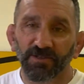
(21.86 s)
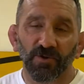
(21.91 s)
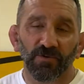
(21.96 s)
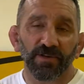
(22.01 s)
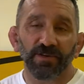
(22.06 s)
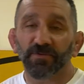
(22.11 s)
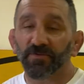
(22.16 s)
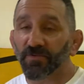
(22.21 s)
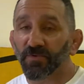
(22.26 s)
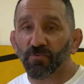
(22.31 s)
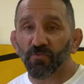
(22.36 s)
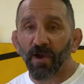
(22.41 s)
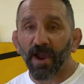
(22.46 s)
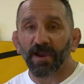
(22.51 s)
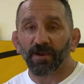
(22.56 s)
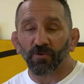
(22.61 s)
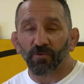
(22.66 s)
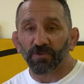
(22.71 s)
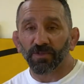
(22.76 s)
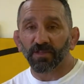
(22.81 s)
So either the
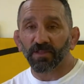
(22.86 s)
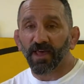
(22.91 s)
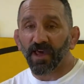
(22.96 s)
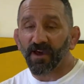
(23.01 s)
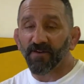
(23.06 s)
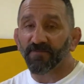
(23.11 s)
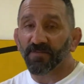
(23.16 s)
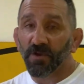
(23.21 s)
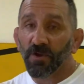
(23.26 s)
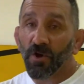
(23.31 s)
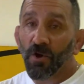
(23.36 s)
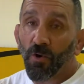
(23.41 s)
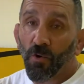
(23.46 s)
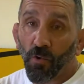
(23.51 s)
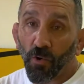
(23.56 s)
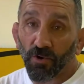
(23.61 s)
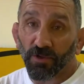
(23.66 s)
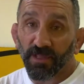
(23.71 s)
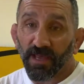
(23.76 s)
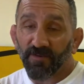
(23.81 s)
right or the left,
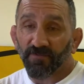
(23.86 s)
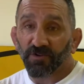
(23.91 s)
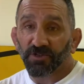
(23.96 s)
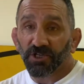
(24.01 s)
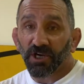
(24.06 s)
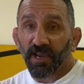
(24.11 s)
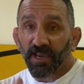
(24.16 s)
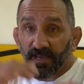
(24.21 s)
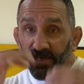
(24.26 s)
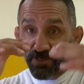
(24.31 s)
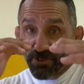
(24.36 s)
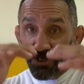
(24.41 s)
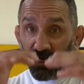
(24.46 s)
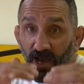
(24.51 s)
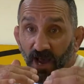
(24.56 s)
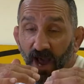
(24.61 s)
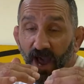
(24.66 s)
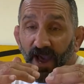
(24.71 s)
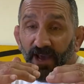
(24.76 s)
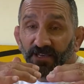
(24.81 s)
or level change,
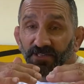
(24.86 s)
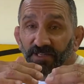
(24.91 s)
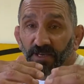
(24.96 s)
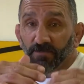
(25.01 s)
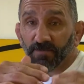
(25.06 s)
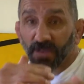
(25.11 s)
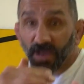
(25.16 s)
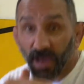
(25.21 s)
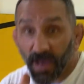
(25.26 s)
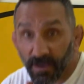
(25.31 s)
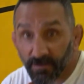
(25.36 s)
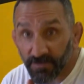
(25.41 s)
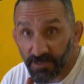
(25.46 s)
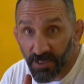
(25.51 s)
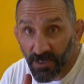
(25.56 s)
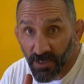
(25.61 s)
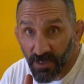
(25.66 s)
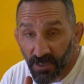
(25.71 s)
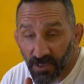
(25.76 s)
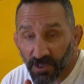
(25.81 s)
high sometimes,
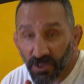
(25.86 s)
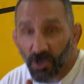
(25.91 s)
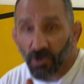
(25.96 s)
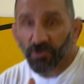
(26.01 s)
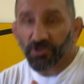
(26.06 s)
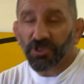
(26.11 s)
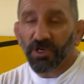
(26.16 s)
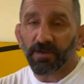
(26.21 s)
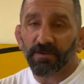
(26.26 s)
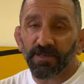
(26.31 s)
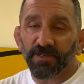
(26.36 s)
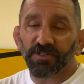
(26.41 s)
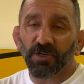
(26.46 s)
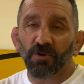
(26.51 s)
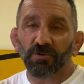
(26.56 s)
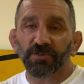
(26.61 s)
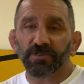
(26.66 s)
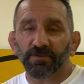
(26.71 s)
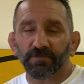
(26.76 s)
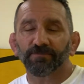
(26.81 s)
low
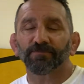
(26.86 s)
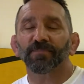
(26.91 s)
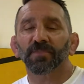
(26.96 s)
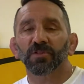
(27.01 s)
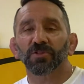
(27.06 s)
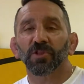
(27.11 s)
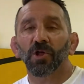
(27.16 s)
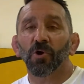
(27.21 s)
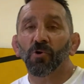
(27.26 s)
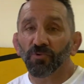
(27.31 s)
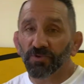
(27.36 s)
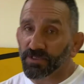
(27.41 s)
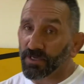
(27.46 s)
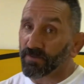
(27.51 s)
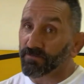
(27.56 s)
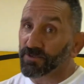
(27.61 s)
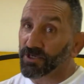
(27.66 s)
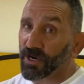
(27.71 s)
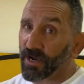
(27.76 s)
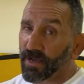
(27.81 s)

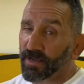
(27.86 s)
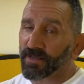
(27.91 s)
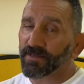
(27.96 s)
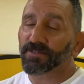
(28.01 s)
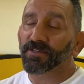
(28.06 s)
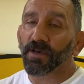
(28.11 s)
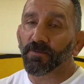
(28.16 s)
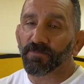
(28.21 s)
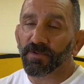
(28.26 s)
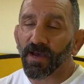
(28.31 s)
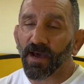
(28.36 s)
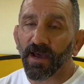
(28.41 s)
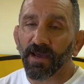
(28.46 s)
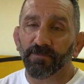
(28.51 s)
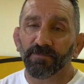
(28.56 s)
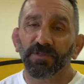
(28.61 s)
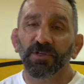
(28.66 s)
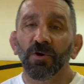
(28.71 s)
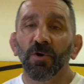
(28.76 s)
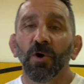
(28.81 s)

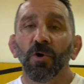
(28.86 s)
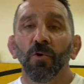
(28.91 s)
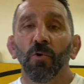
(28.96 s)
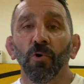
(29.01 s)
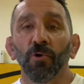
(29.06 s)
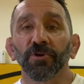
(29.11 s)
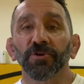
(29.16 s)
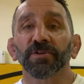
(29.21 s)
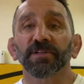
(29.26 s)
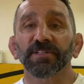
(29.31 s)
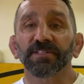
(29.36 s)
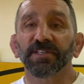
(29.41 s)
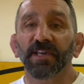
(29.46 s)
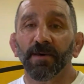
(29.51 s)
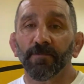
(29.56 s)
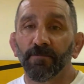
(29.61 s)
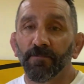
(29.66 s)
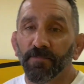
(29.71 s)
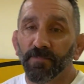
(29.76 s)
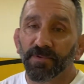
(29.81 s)
sometimes, or you can
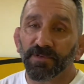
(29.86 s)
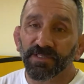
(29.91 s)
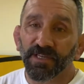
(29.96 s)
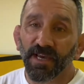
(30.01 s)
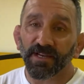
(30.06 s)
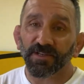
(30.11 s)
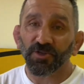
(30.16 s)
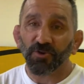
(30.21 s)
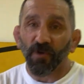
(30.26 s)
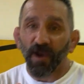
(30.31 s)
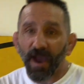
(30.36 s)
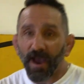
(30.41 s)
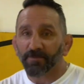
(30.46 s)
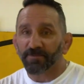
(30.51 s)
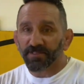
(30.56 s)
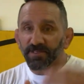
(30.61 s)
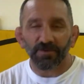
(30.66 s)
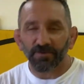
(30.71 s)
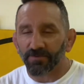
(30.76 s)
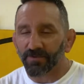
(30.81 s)
set
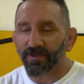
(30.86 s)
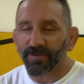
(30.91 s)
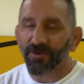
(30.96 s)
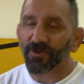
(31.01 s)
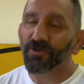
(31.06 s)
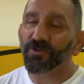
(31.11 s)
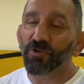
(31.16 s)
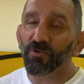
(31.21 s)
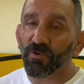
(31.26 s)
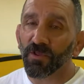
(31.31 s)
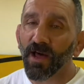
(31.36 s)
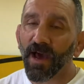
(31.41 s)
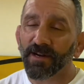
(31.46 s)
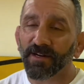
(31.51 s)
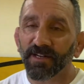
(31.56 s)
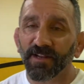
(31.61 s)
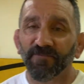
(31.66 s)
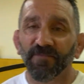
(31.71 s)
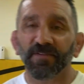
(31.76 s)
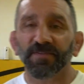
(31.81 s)
traps. You can do a lot of
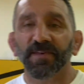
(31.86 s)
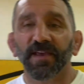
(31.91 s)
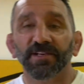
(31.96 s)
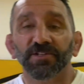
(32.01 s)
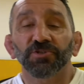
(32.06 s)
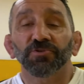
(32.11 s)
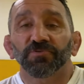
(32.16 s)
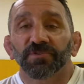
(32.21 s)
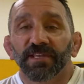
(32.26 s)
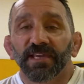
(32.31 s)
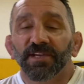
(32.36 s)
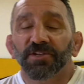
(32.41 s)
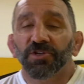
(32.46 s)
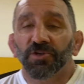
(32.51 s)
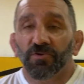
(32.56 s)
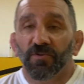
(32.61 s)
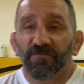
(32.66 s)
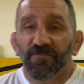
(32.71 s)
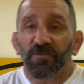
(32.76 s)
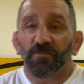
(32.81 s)
different things. You need
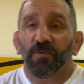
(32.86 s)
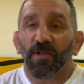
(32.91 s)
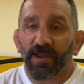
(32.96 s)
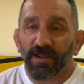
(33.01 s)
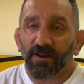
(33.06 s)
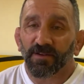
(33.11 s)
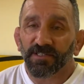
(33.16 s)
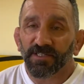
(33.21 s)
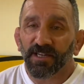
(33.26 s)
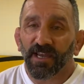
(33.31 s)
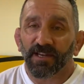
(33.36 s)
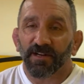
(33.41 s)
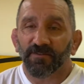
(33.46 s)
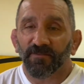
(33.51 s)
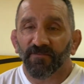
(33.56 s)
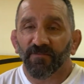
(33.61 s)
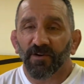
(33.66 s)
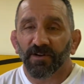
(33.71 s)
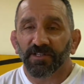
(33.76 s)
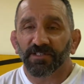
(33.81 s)
to if you plan on standing in
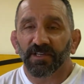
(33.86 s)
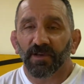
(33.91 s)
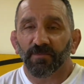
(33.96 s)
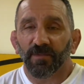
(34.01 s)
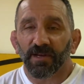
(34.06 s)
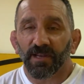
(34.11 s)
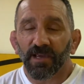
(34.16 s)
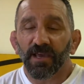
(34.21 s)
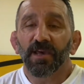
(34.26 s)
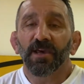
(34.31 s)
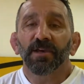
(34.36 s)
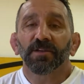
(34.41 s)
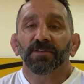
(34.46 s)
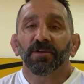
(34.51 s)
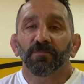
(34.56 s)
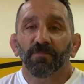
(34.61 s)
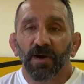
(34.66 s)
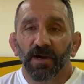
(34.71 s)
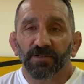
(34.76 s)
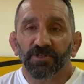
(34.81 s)
front of somebody
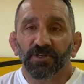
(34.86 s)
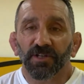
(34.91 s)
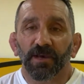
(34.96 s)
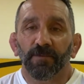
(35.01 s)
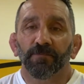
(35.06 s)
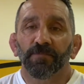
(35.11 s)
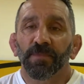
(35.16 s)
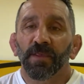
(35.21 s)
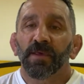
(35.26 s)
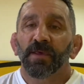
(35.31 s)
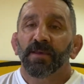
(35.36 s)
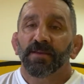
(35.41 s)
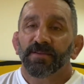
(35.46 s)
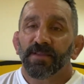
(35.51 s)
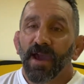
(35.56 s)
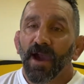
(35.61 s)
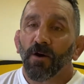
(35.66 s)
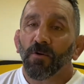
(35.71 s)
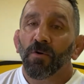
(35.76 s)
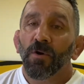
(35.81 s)
to punch them.
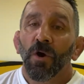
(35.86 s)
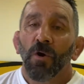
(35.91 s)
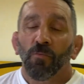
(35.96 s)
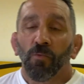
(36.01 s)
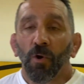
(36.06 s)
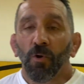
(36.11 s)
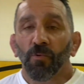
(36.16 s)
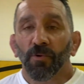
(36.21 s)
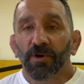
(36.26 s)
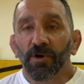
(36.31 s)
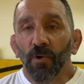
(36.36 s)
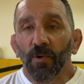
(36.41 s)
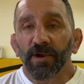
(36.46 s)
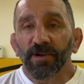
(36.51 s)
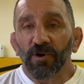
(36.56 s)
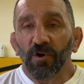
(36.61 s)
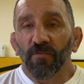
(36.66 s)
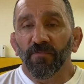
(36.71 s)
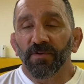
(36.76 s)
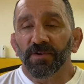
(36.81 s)
Now, what we're
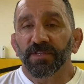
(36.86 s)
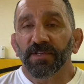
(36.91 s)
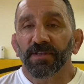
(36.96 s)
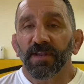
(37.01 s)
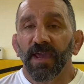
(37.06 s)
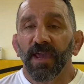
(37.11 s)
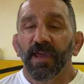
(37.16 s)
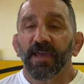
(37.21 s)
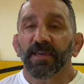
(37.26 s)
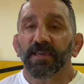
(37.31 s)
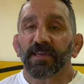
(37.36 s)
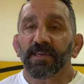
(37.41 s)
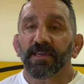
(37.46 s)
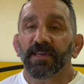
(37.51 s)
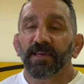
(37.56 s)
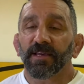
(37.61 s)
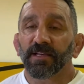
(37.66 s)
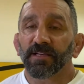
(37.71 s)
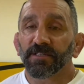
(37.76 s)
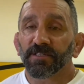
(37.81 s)
going over today
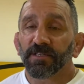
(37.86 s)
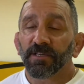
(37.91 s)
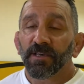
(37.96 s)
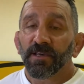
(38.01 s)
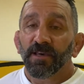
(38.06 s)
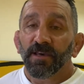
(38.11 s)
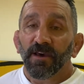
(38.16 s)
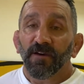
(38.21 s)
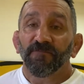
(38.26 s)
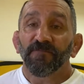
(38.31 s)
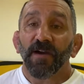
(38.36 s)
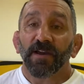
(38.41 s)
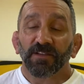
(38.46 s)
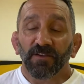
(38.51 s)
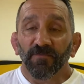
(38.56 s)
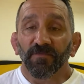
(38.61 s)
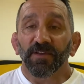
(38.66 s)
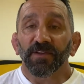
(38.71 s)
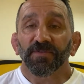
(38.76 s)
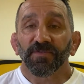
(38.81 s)
is
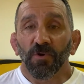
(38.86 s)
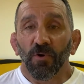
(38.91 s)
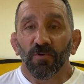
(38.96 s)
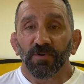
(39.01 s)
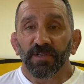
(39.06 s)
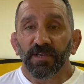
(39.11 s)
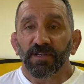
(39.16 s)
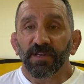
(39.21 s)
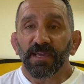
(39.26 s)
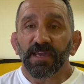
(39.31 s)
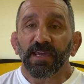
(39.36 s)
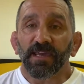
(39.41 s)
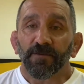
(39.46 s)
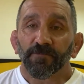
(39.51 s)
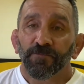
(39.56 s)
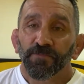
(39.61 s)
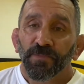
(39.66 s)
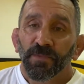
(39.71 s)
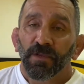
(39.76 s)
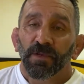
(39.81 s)
effectively throwing the knee.
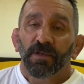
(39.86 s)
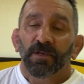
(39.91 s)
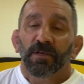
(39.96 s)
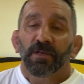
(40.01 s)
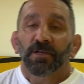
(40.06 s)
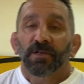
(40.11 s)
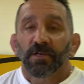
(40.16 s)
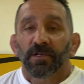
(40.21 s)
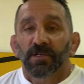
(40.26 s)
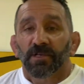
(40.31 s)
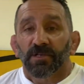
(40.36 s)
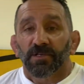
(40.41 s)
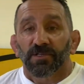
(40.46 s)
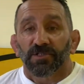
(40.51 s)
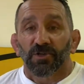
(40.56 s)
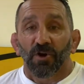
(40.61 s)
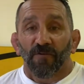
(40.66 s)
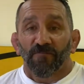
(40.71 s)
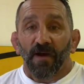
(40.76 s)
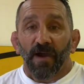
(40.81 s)

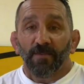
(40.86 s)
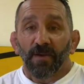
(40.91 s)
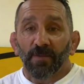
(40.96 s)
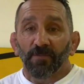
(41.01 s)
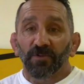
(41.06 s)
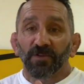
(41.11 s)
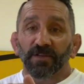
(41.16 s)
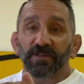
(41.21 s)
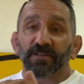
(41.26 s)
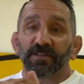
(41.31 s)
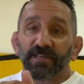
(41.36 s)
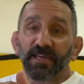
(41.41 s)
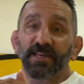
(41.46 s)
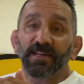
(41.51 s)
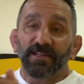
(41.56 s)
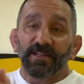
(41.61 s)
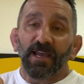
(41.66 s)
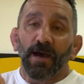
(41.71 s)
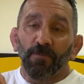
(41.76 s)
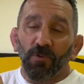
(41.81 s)
So if I'm able to get
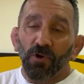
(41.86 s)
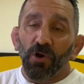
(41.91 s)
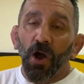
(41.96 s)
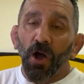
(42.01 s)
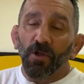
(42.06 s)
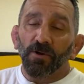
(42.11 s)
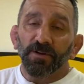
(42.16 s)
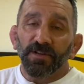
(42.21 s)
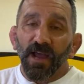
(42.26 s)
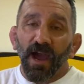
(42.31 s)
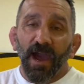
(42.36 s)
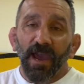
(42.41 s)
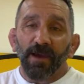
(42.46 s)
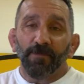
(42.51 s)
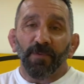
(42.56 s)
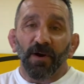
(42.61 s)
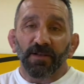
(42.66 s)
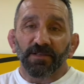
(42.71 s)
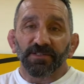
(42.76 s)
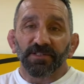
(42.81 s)
a double collar tie
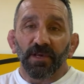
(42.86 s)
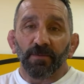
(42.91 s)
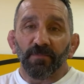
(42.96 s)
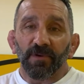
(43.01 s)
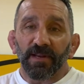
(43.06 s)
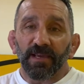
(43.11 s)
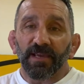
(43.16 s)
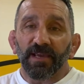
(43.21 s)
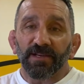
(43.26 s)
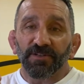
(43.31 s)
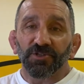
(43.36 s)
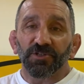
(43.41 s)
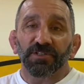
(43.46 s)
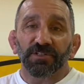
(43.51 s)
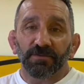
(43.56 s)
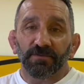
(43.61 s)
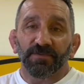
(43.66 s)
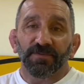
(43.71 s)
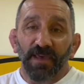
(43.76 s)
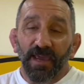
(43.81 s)
up on somebody and
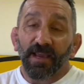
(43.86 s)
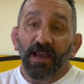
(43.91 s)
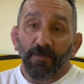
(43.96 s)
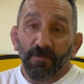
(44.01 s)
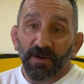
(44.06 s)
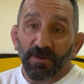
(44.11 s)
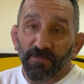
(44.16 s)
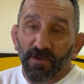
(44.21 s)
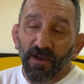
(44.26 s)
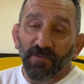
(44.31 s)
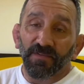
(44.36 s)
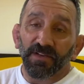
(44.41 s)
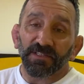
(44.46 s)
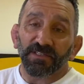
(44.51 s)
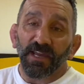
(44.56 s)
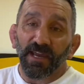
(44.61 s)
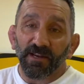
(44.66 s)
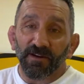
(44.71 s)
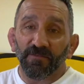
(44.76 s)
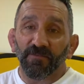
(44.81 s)
just think I'm going to be able to
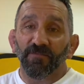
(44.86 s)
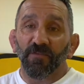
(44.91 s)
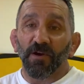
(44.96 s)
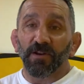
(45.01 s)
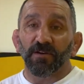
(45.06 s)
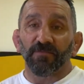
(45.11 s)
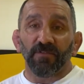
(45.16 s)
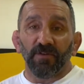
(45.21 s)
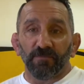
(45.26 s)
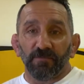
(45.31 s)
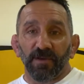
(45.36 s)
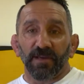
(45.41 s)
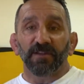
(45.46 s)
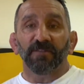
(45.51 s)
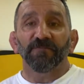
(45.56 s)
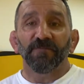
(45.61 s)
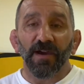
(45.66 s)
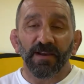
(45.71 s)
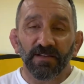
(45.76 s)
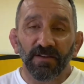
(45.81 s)
stand in front of them and
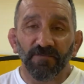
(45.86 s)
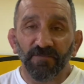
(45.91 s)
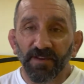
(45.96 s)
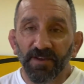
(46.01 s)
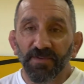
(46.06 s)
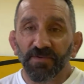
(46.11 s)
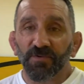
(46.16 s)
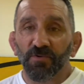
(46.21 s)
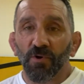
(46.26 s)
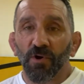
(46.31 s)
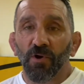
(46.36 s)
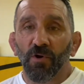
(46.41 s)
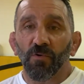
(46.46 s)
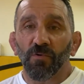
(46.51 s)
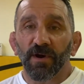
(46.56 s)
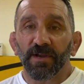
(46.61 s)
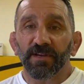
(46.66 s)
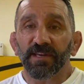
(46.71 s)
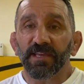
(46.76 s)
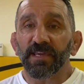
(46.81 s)
effectively throw
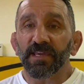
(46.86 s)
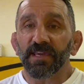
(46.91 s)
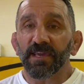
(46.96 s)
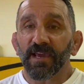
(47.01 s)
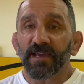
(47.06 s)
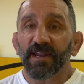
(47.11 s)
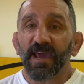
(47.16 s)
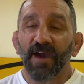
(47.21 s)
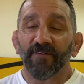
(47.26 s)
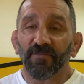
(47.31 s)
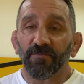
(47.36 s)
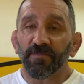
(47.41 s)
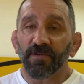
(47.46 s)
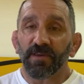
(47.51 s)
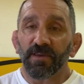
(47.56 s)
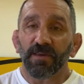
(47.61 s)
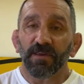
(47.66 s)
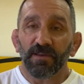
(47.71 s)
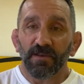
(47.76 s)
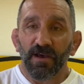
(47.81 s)
a knee and have it
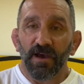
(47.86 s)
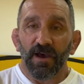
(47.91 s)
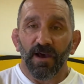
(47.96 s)
be